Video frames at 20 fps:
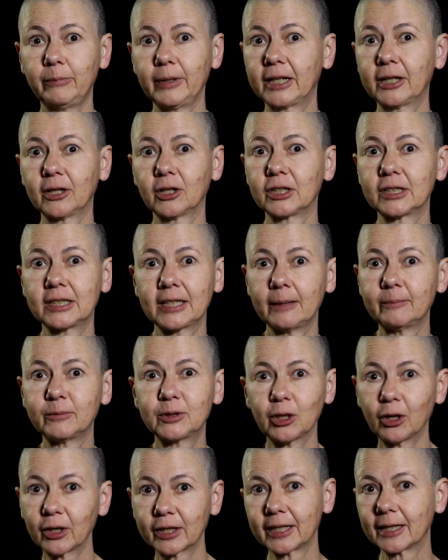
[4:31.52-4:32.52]
Because I'm
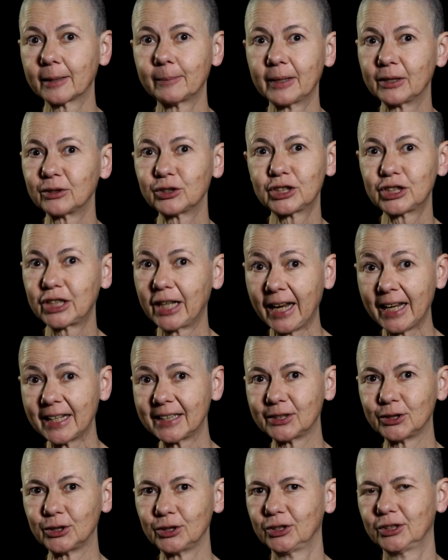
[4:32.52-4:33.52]
talking about
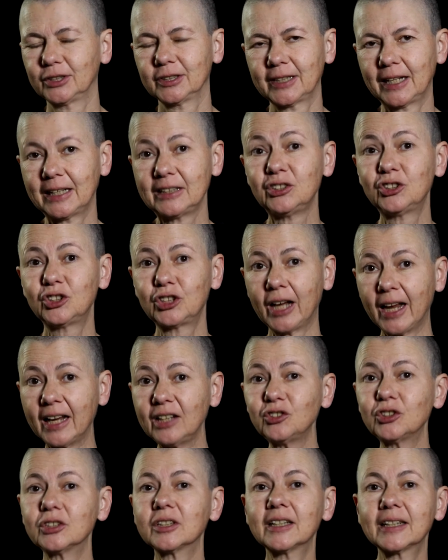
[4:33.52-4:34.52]
change, and
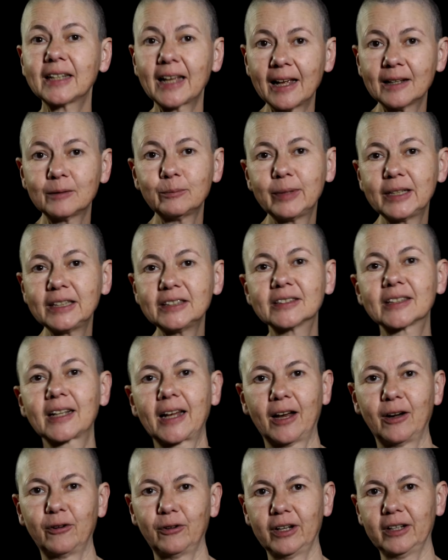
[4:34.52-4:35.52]
change can be
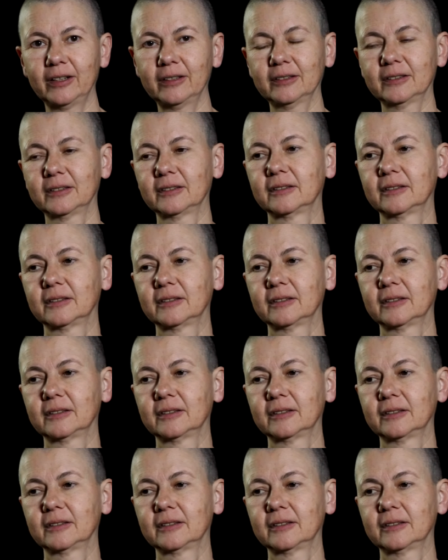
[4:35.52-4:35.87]
scary.